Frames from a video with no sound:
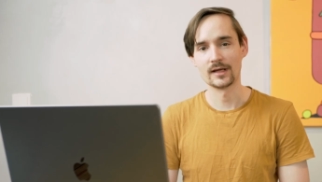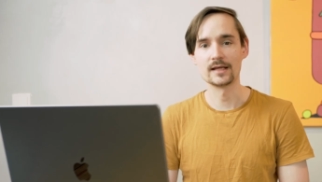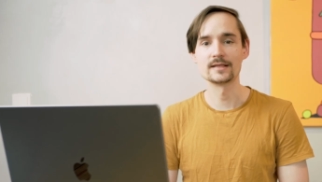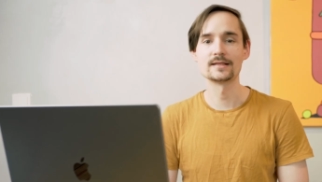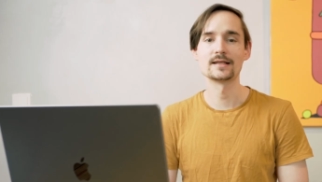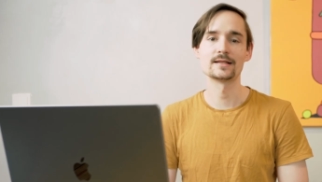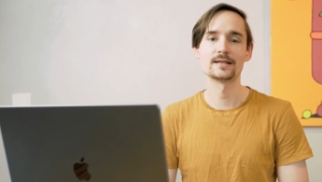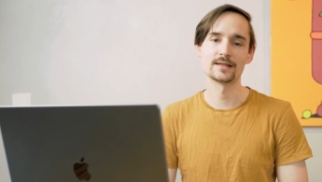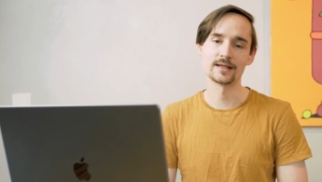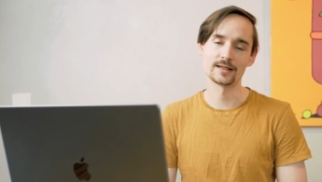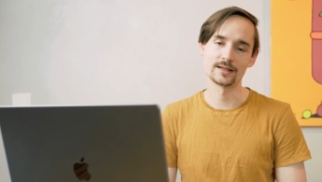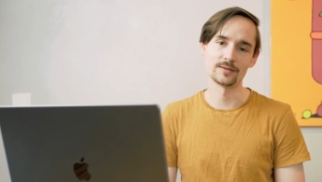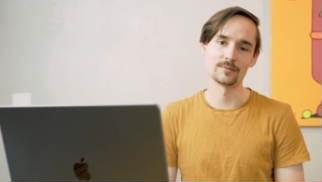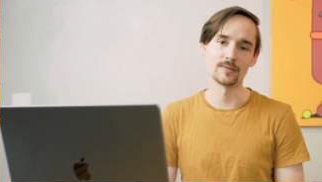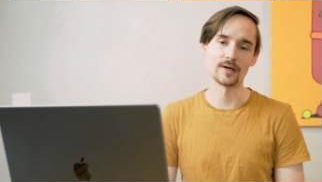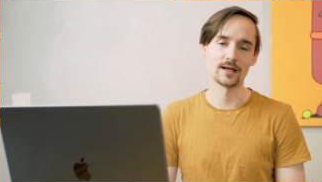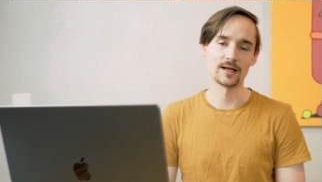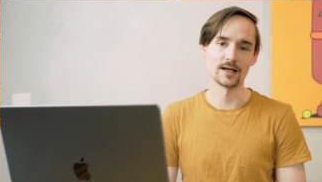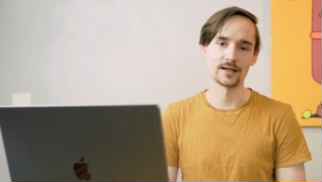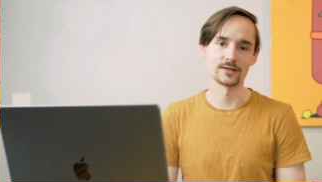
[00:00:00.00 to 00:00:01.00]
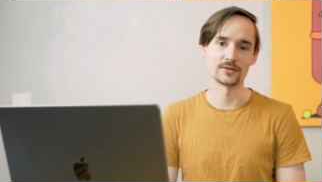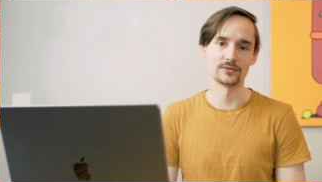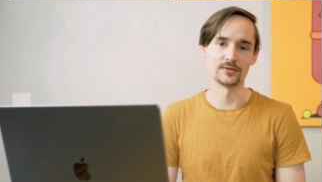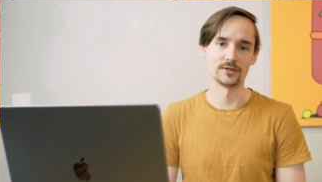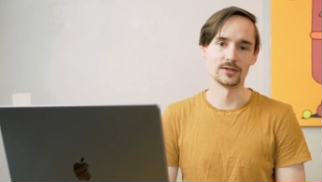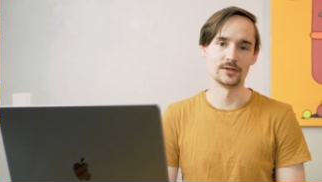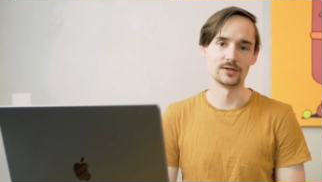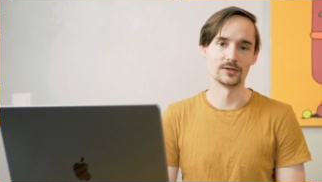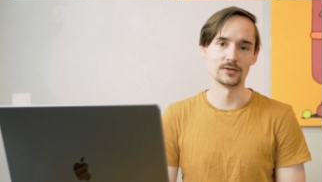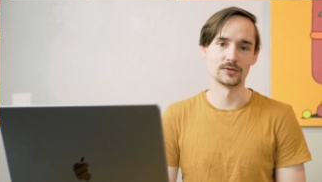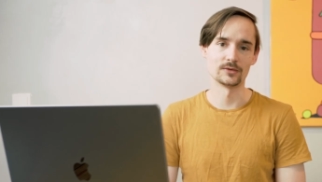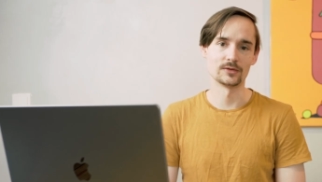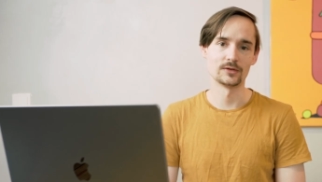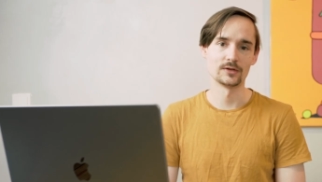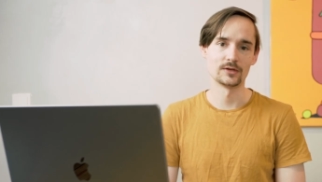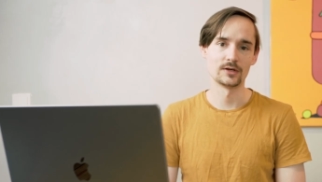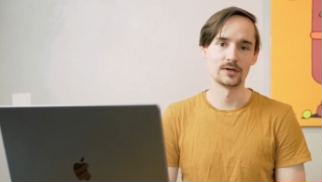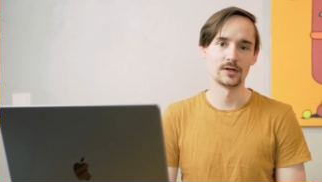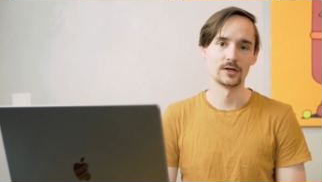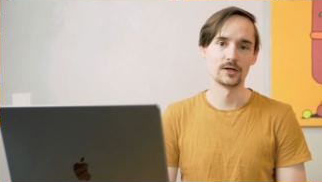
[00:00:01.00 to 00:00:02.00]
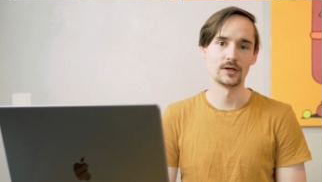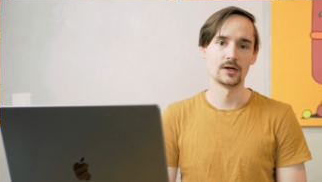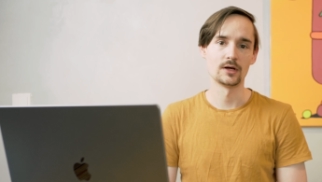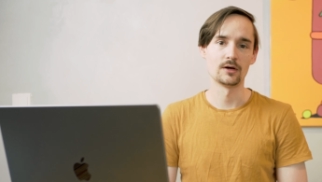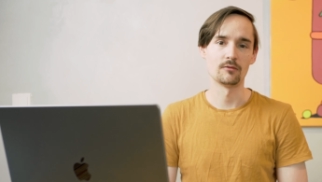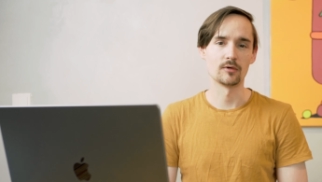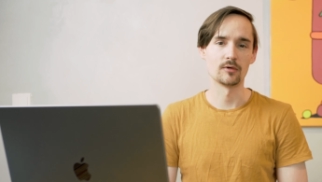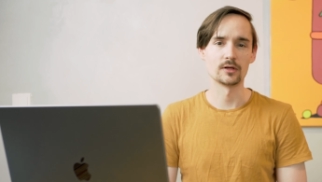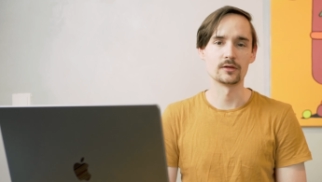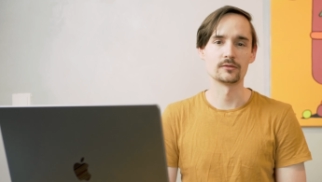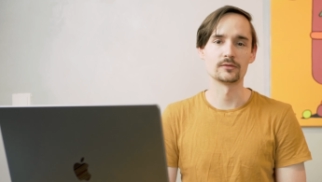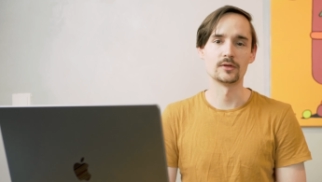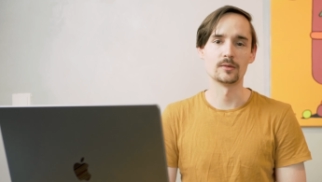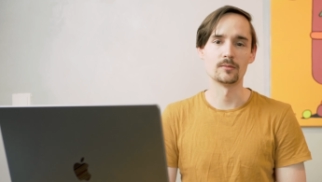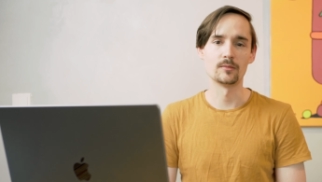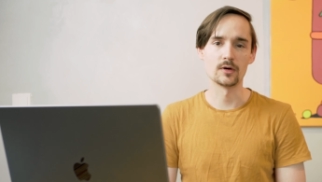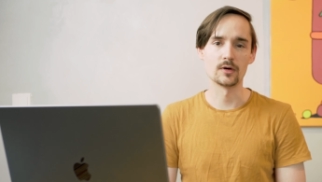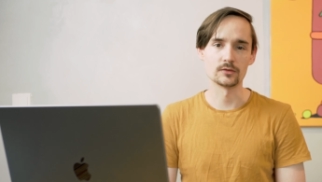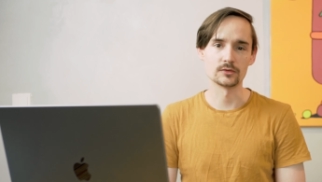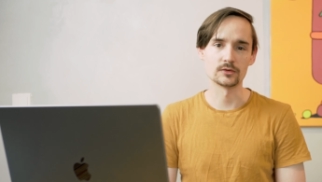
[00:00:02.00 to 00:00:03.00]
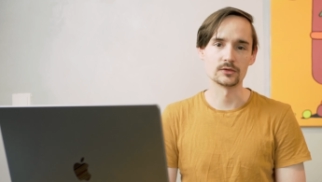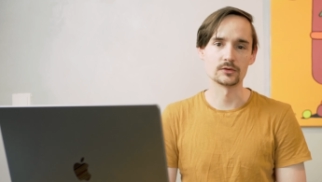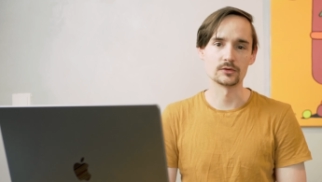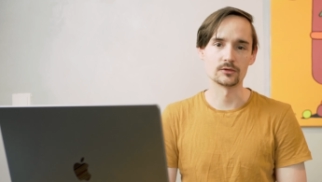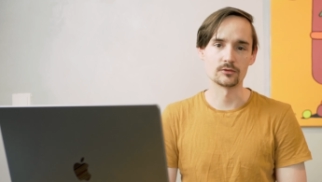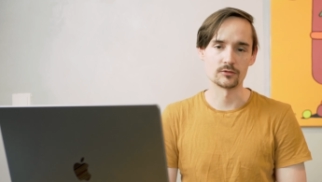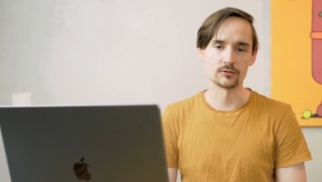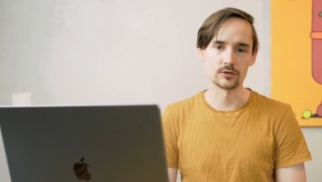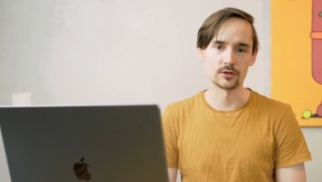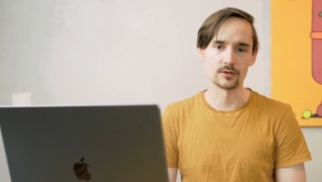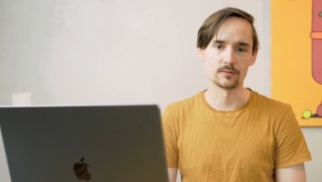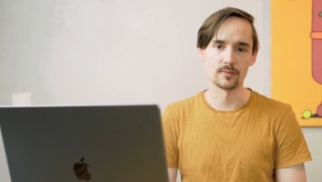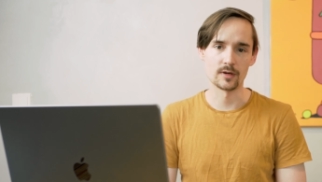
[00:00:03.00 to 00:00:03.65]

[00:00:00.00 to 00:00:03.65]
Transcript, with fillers: As I said in my last video, one of the most crucial